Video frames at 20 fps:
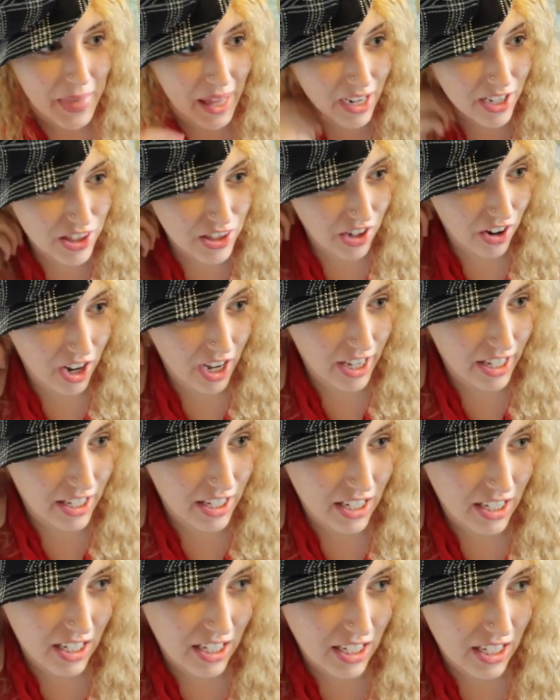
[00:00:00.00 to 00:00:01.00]
I thought,
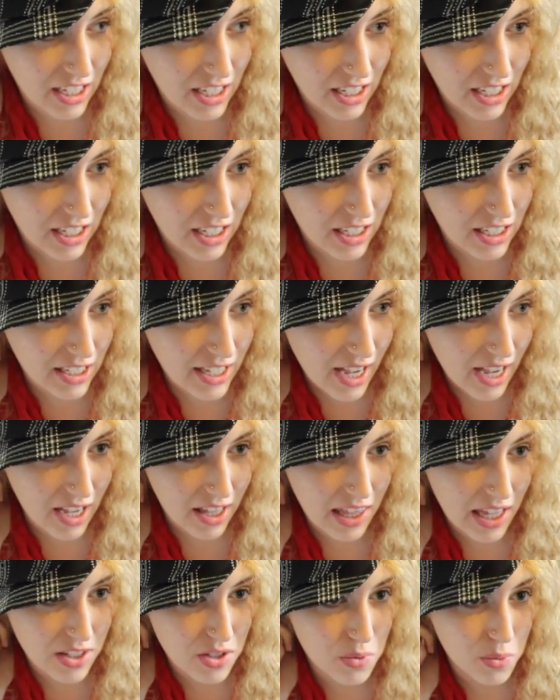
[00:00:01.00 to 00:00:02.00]

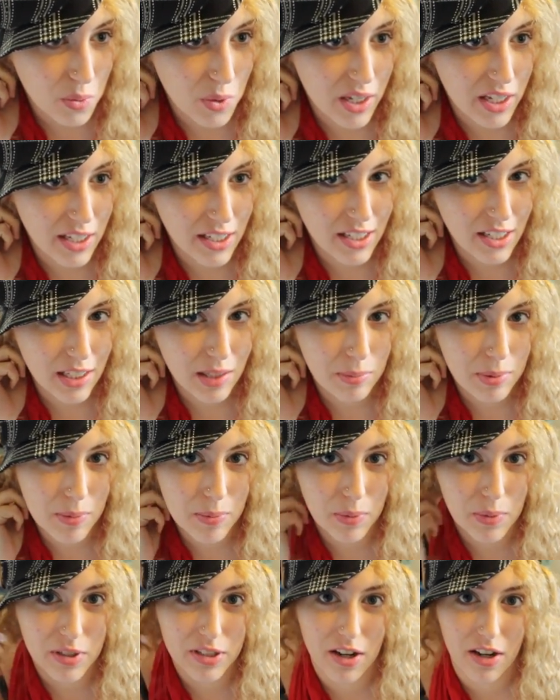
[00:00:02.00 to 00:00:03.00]
yeah, that's what
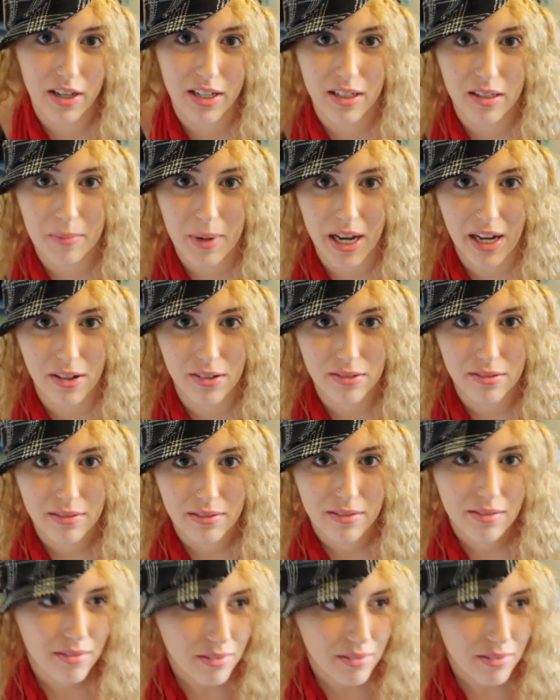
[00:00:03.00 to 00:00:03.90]
people were talking about.